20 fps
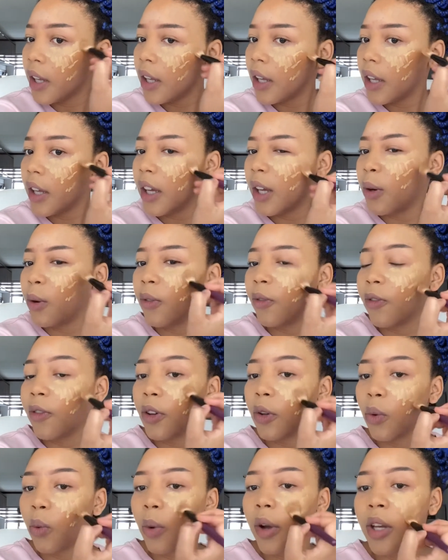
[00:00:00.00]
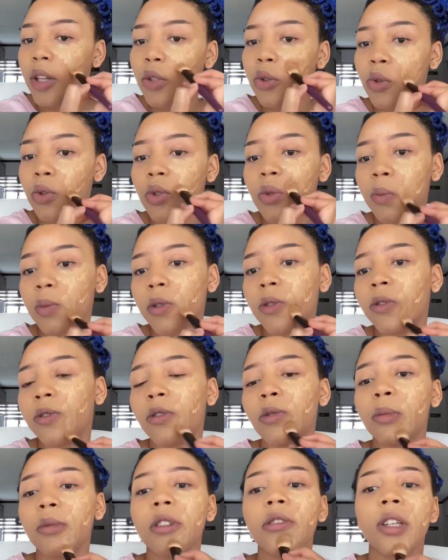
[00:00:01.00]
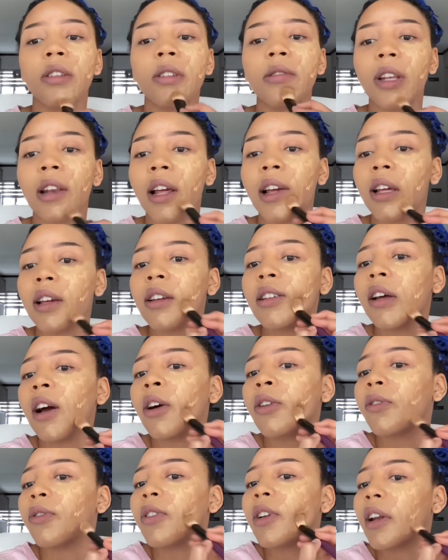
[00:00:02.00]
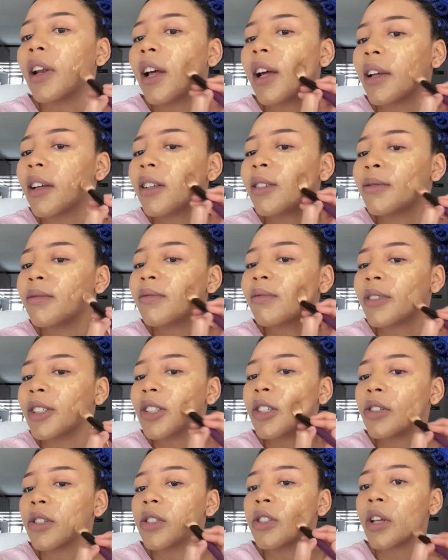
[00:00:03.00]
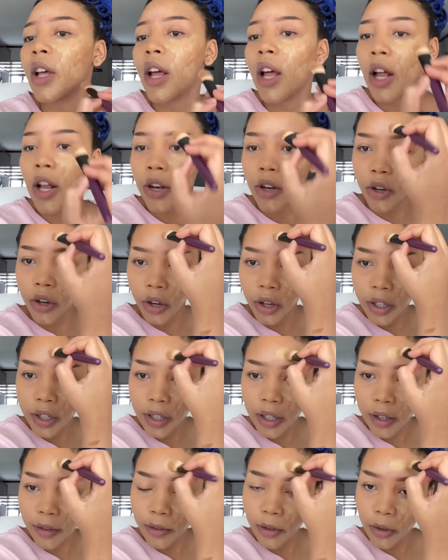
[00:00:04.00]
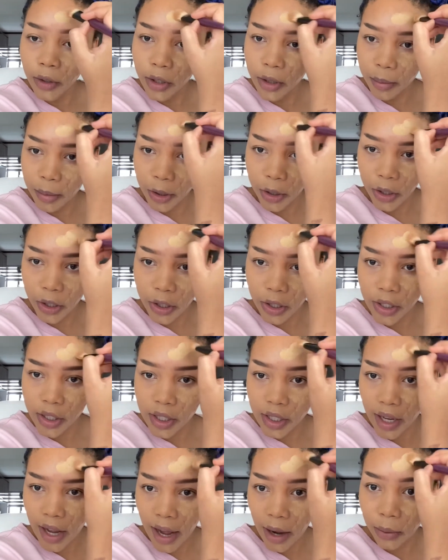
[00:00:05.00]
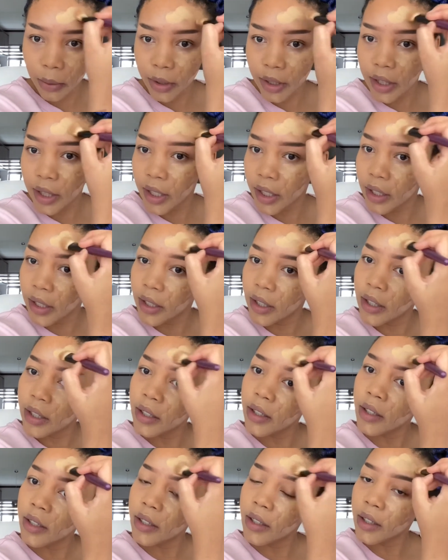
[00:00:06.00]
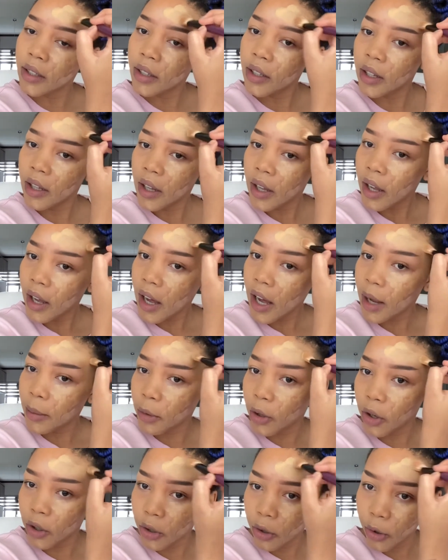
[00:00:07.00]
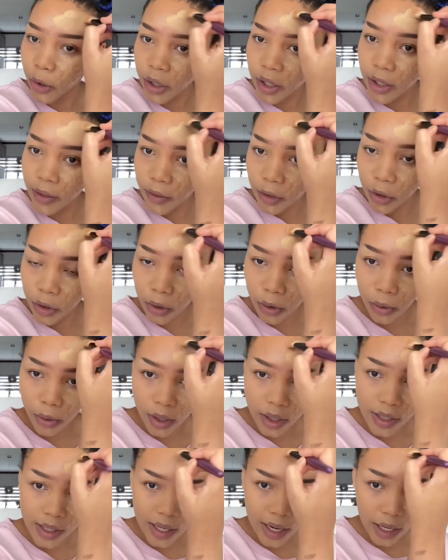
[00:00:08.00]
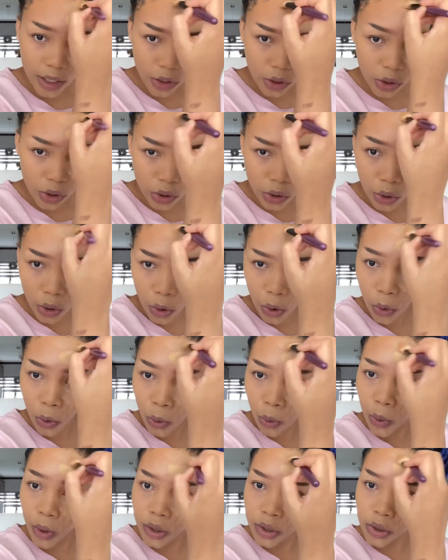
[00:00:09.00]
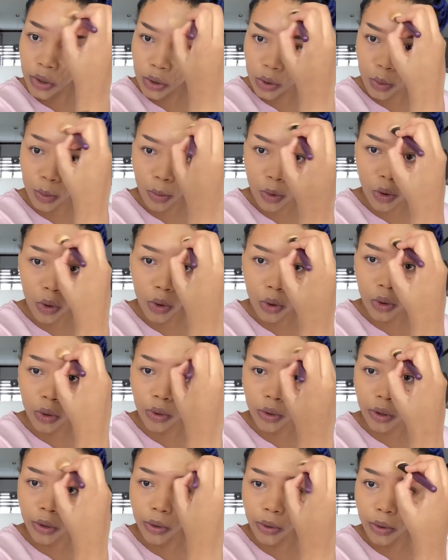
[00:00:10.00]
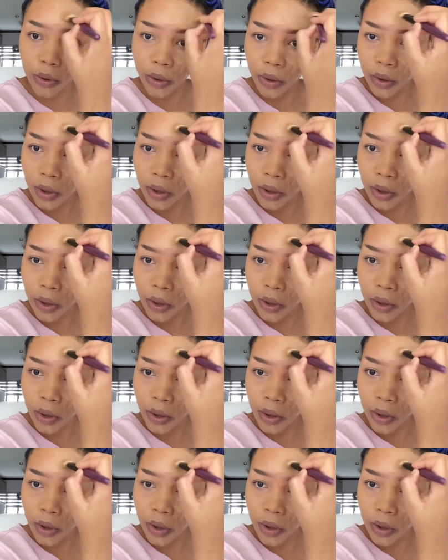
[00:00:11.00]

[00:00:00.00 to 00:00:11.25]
it would feel way too small for me. Like, I'd feel like this is not enough, only because I would think I'm not growing, even though it's like slow, small growth.